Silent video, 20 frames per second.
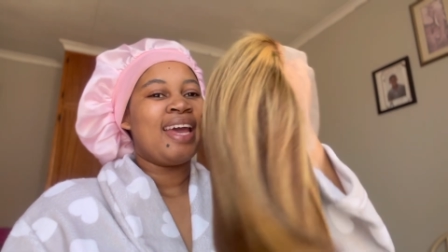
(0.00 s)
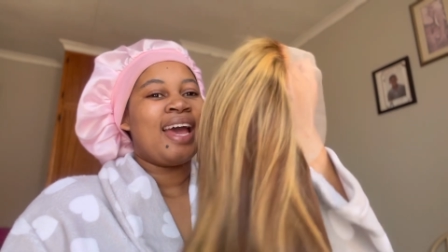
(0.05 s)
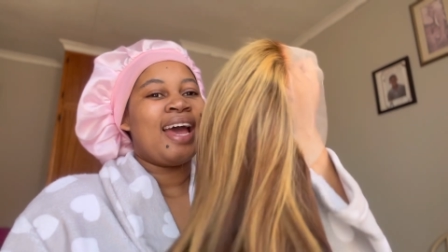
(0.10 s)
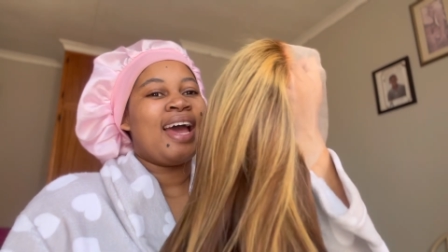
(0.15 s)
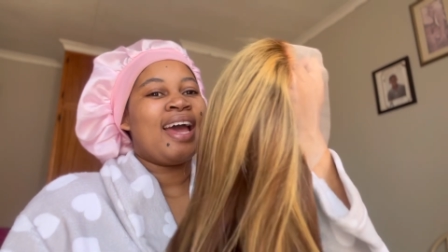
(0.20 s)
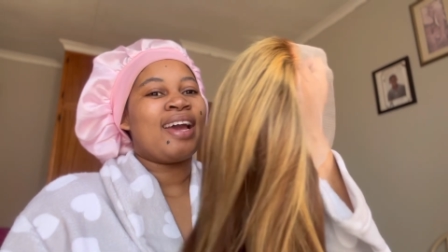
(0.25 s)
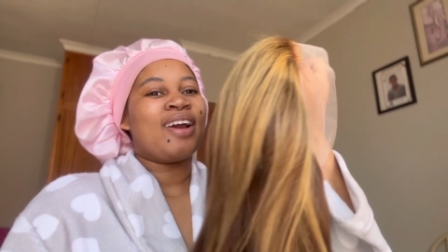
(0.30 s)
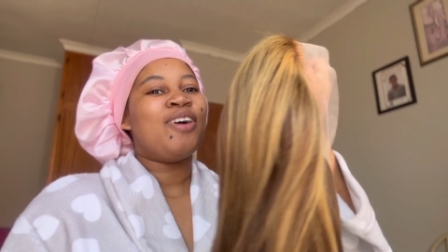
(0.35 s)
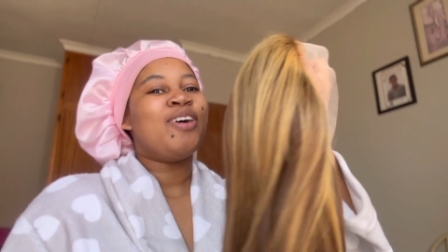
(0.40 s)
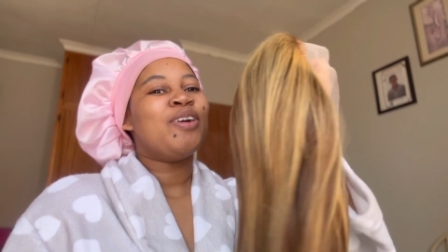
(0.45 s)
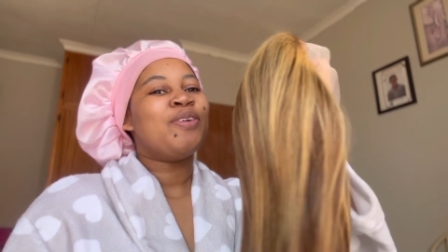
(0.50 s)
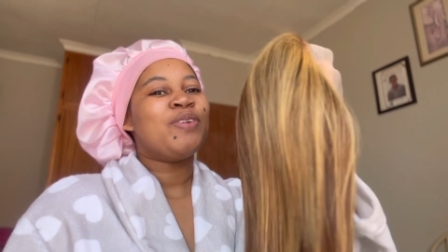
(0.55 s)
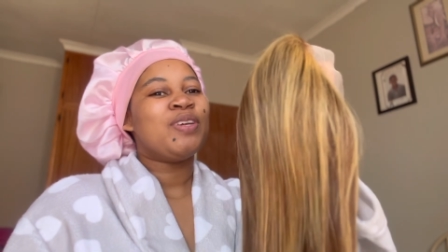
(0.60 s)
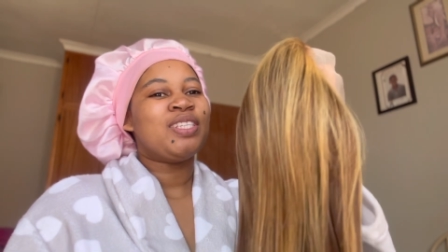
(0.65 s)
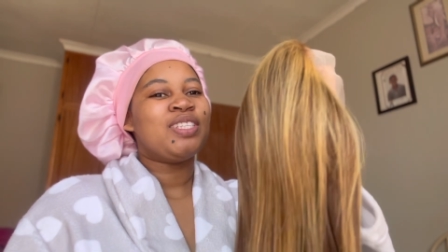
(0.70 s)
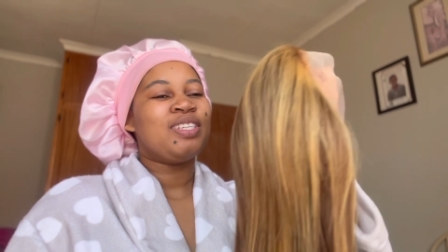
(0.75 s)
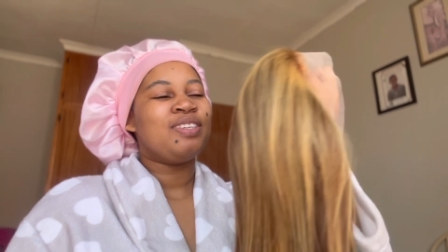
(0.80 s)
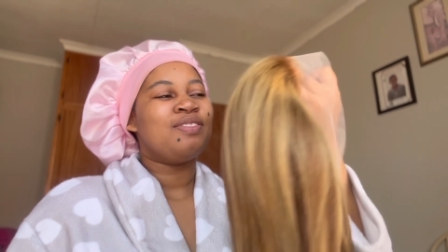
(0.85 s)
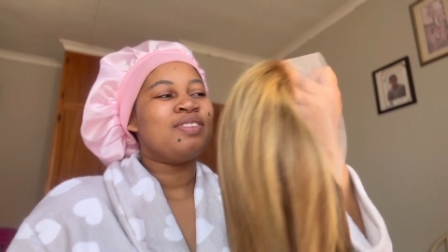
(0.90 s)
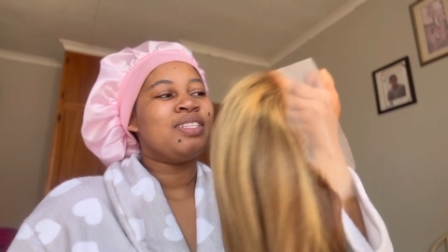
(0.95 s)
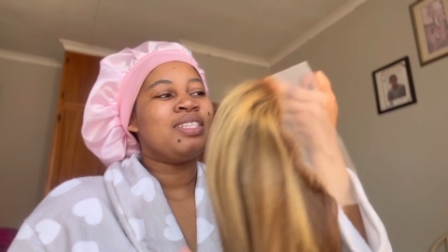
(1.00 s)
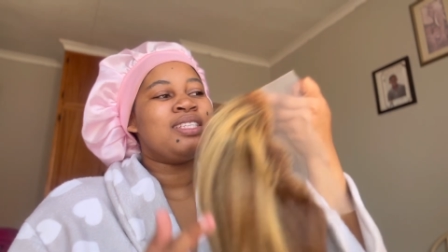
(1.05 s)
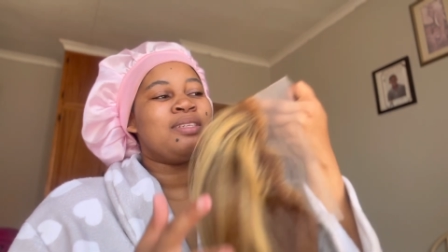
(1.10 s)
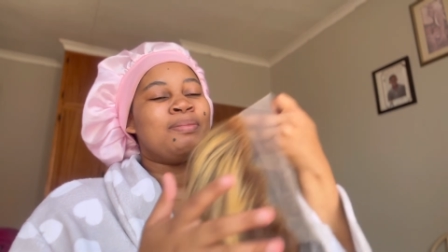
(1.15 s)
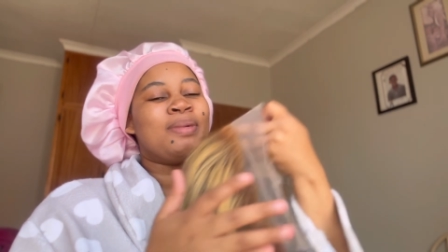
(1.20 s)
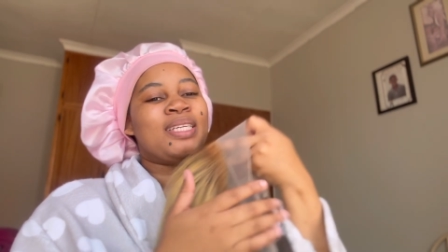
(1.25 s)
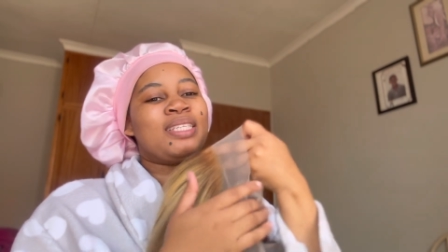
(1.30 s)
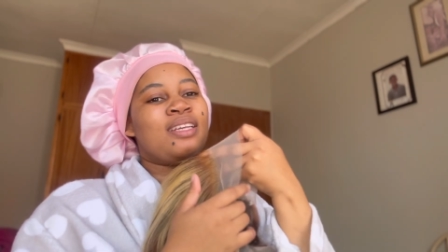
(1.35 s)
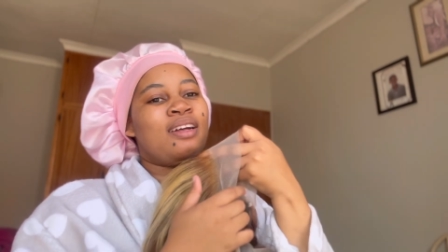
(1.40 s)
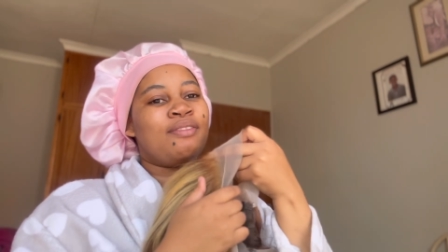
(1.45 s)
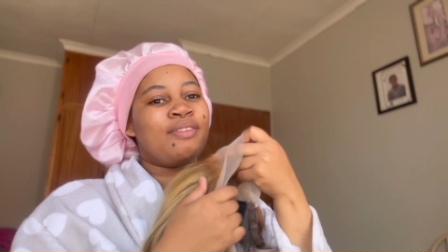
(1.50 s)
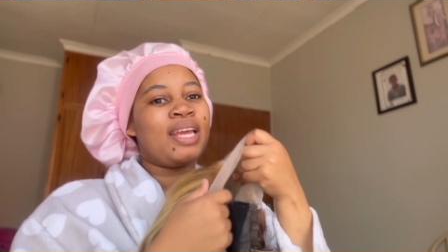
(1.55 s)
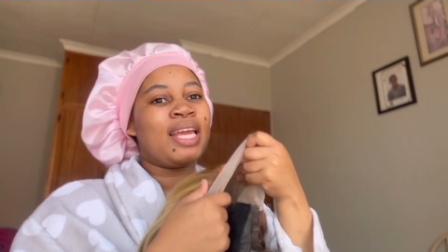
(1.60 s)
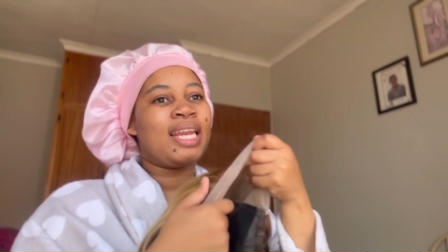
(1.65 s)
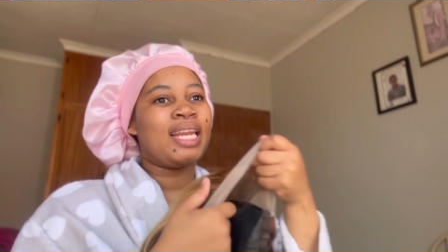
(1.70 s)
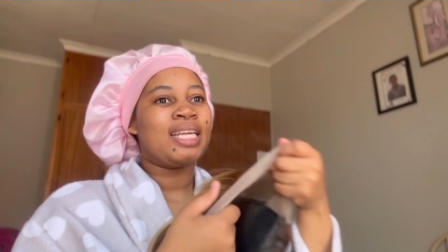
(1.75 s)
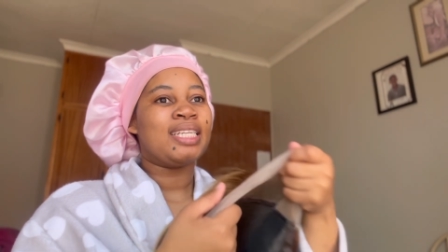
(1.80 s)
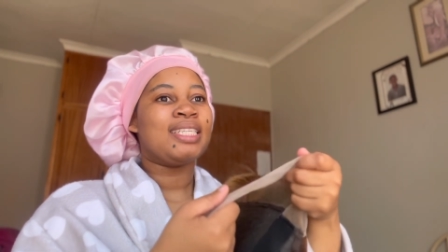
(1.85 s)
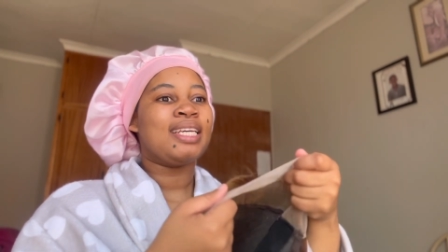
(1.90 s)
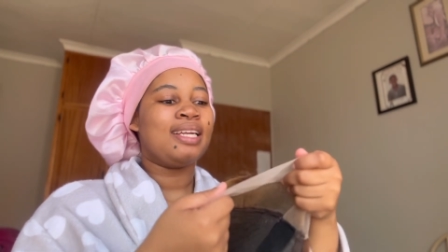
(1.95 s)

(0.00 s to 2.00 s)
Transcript: I can't wait to even see myself in it